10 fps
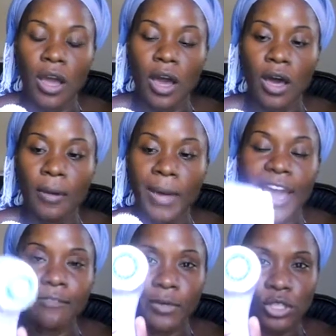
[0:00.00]

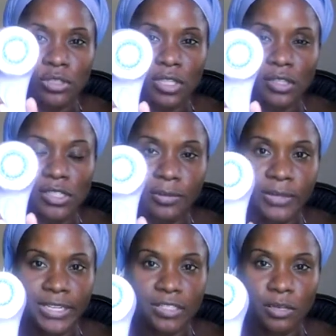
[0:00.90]
I've been using the deep
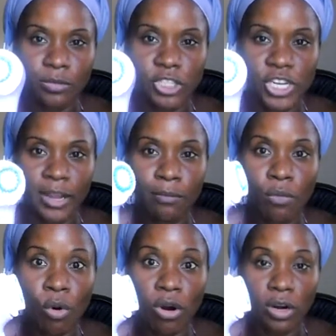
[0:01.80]
cleansing brush head
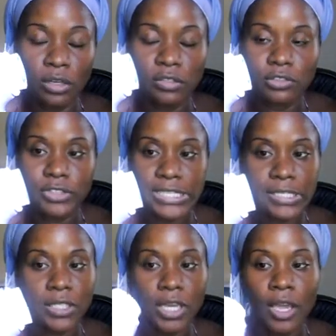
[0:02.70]
more
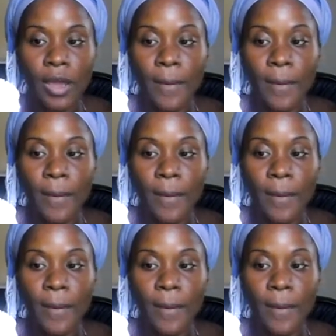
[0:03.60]
recently,